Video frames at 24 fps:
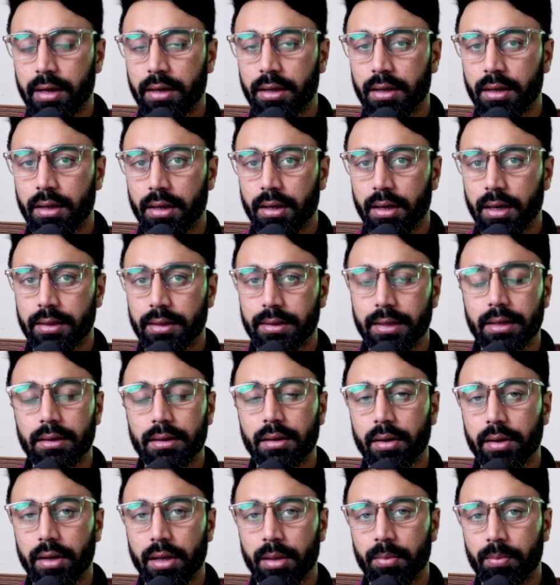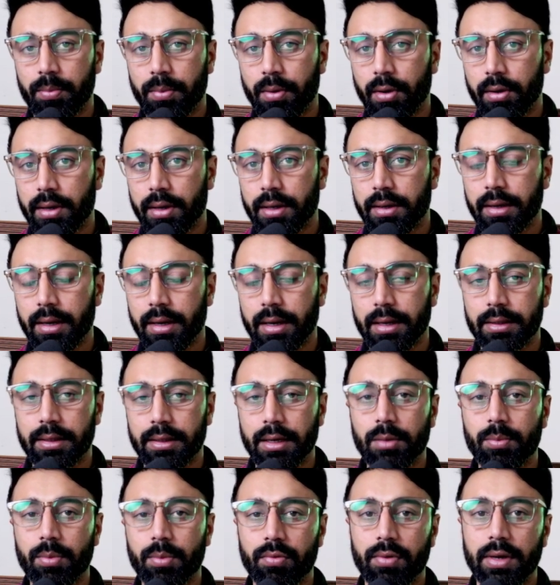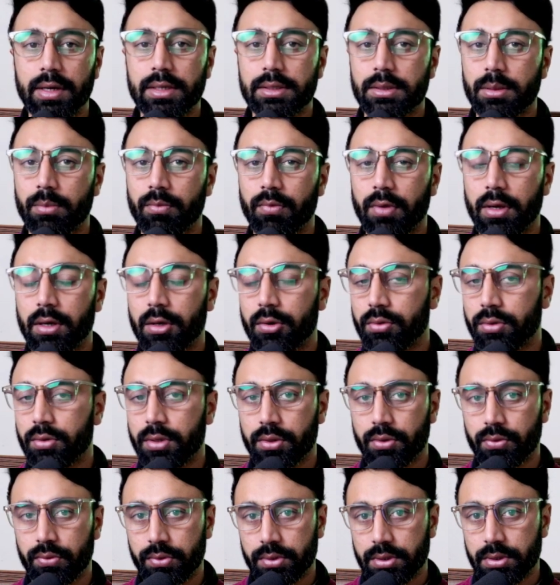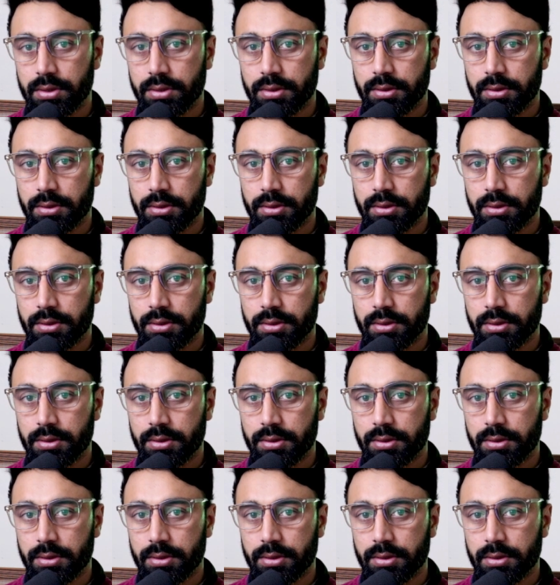and that are important and that provide some value to the users.